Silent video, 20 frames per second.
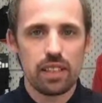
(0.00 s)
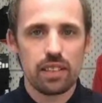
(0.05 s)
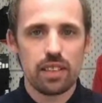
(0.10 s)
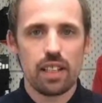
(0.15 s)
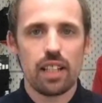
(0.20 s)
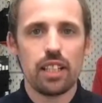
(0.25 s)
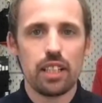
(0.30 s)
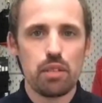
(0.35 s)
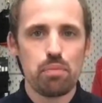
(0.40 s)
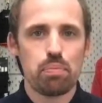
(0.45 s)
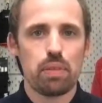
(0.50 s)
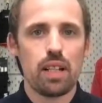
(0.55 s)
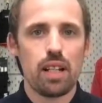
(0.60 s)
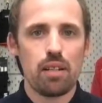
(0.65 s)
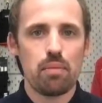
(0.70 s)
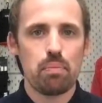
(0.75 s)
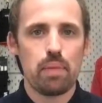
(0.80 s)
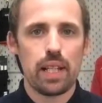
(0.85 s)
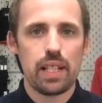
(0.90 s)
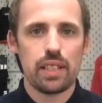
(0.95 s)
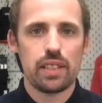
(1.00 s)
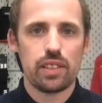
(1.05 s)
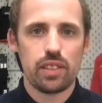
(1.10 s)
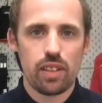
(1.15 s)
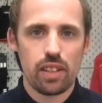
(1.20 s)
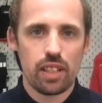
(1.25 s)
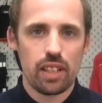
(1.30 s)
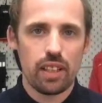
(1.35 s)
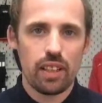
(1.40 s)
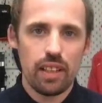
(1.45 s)
entirely plant-based,
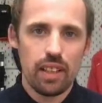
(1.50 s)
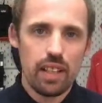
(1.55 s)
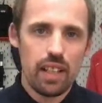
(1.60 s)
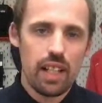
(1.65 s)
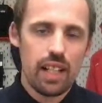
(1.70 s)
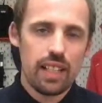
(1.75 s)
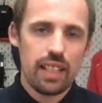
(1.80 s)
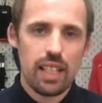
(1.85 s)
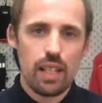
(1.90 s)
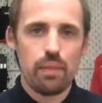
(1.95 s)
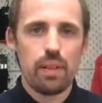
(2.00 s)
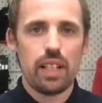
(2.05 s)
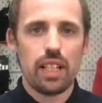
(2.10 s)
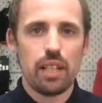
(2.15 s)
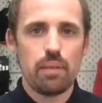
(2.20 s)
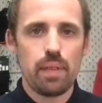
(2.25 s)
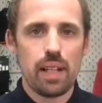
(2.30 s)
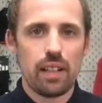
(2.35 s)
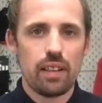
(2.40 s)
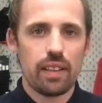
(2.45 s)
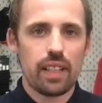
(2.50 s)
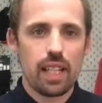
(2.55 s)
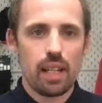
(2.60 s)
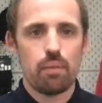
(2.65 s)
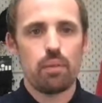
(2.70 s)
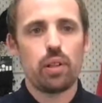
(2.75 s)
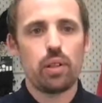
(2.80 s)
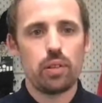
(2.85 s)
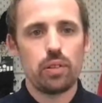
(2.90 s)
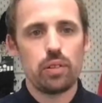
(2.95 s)
trying to limit the amount of
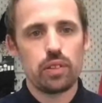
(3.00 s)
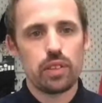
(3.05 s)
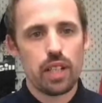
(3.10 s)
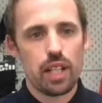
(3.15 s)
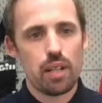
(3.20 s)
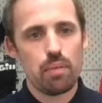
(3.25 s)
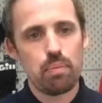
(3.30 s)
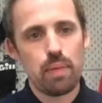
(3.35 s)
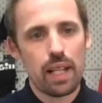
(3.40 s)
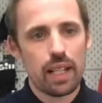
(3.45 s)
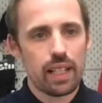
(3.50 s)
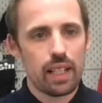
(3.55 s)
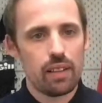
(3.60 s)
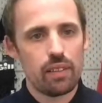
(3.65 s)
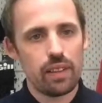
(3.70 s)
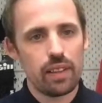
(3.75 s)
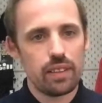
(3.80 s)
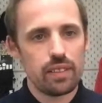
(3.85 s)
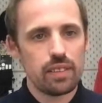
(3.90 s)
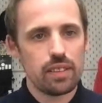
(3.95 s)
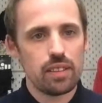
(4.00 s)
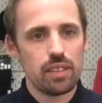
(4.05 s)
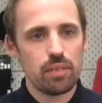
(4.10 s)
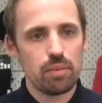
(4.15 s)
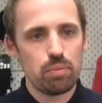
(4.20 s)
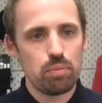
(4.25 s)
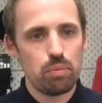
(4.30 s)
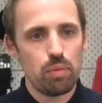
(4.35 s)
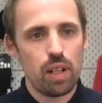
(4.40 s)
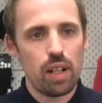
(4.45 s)
chemicals going back out into
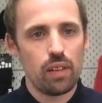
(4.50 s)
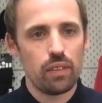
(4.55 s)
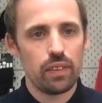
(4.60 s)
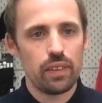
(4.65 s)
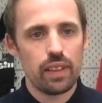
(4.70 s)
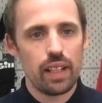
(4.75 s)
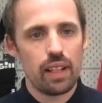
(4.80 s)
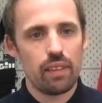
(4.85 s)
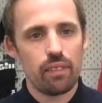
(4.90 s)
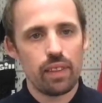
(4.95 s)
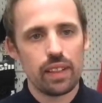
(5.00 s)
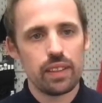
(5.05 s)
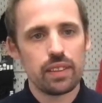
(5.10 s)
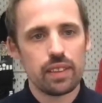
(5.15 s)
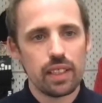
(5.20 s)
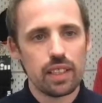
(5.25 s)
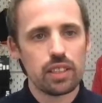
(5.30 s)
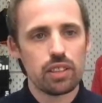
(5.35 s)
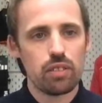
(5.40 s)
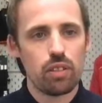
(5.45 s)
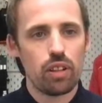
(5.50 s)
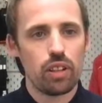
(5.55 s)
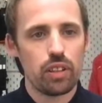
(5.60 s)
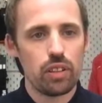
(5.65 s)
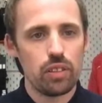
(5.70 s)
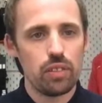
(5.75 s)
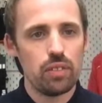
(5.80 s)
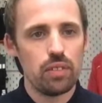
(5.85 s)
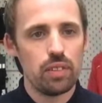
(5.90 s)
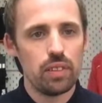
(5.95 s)
the world in that way. So that's quite
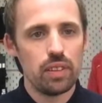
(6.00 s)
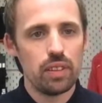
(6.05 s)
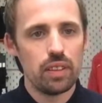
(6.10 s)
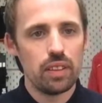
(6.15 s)
cool.